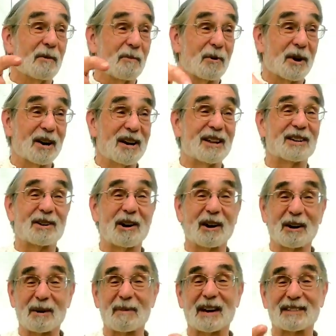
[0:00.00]
We're going to
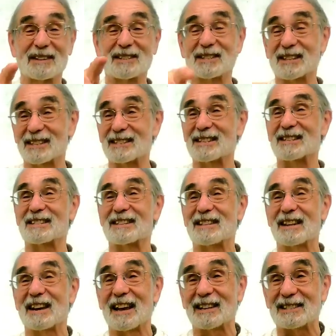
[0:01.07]
talk about the 60s in
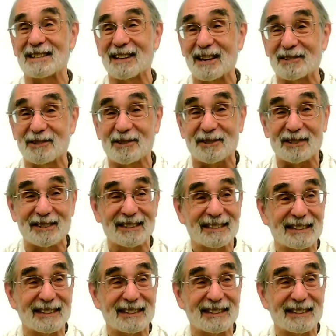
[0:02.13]
the next lecture.